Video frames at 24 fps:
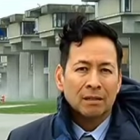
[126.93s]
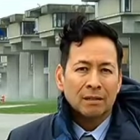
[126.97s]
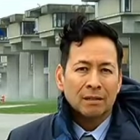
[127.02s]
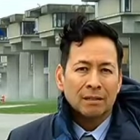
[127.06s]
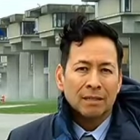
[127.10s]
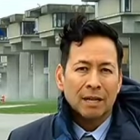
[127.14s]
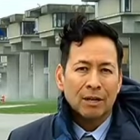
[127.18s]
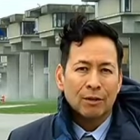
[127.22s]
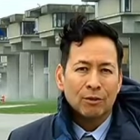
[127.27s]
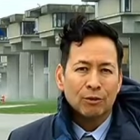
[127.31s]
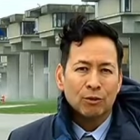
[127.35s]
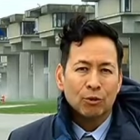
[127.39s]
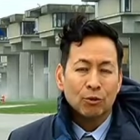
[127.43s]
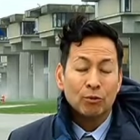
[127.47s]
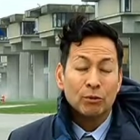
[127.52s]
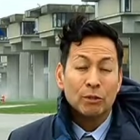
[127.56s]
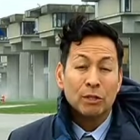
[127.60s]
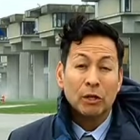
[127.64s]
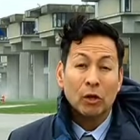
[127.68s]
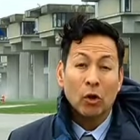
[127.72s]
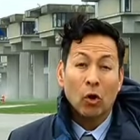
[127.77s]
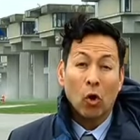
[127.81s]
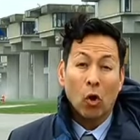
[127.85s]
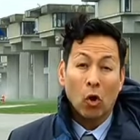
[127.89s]
Now,
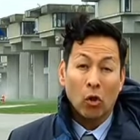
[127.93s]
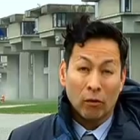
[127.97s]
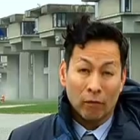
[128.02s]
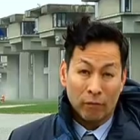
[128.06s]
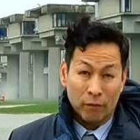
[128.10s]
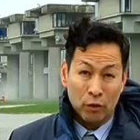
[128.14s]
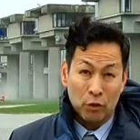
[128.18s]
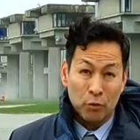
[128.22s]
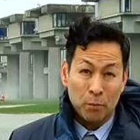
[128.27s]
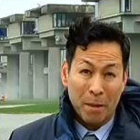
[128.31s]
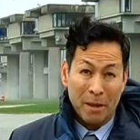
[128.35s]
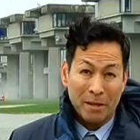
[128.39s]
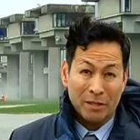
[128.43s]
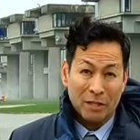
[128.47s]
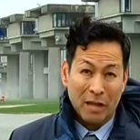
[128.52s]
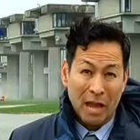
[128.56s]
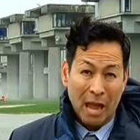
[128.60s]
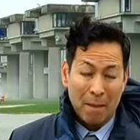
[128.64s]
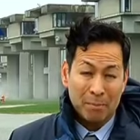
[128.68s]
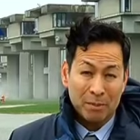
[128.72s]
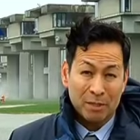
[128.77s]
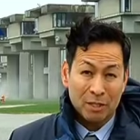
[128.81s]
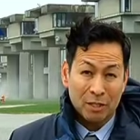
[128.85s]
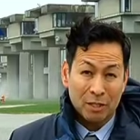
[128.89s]
students at all of the UMass
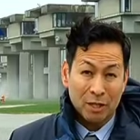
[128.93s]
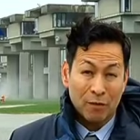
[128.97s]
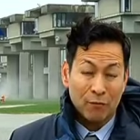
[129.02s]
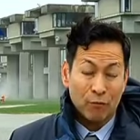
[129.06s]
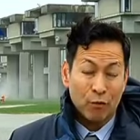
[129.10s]
campuses